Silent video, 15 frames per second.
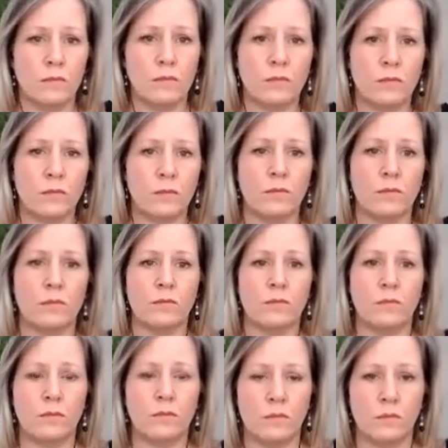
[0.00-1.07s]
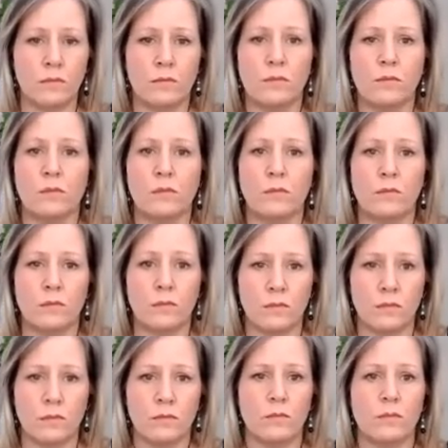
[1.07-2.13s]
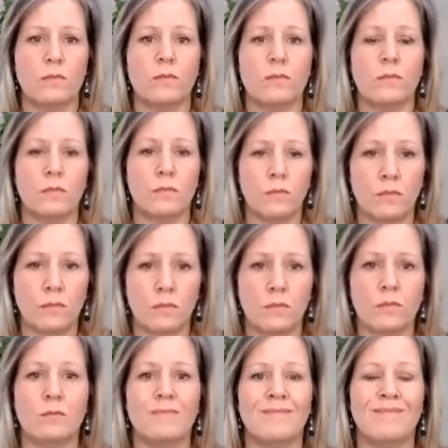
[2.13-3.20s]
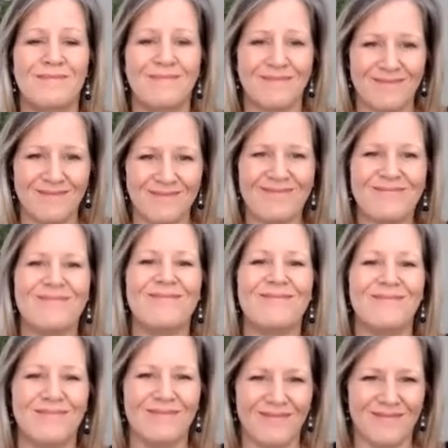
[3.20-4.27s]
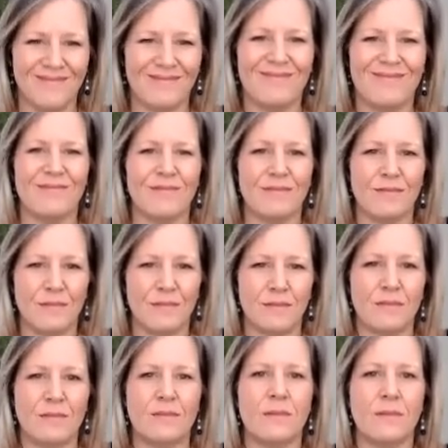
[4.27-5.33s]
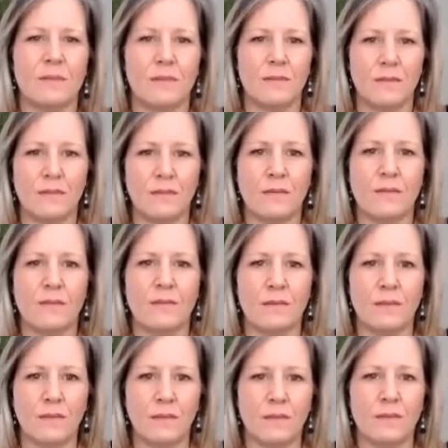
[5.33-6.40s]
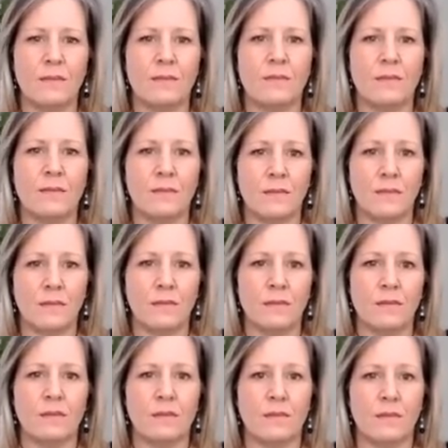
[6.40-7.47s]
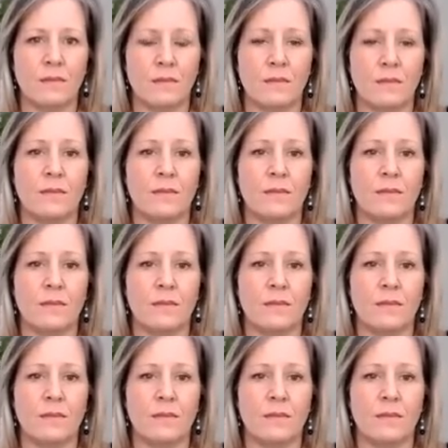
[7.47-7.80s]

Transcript: The person shown says nothing.